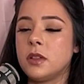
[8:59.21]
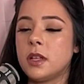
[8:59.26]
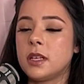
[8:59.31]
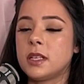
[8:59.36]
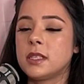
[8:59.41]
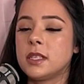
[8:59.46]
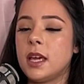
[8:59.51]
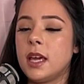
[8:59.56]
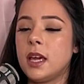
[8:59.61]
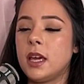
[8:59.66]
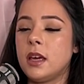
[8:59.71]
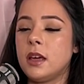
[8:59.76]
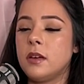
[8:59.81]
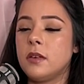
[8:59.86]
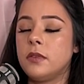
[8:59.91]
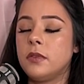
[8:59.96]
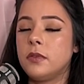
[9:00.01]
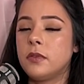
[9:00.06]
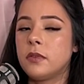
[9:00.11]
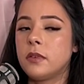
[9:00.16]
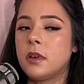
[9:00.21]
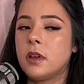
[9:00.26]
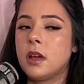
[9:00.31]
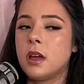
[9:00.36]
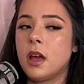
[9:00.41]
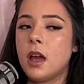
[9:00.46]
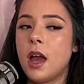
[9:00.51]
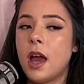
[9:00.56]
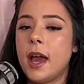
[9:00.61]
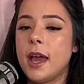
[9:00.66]
Like, say if
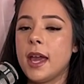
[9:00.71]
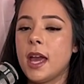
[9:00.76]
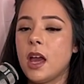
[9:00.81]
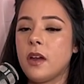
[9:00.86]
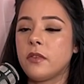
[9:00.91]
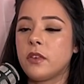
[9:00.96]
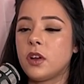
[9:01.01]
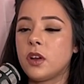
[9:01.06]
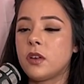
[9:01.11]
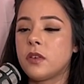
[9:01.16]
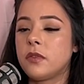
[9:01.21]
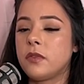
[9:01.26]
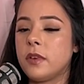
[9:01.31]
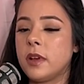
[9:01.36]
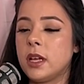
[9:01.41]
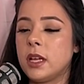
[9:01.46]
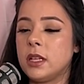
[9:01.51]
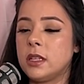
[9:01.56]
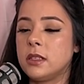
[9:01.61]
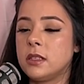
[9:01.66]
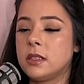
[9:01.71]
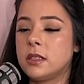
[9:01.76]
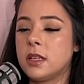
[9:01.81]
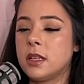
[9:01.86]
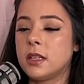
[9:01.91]
I have girlfriends and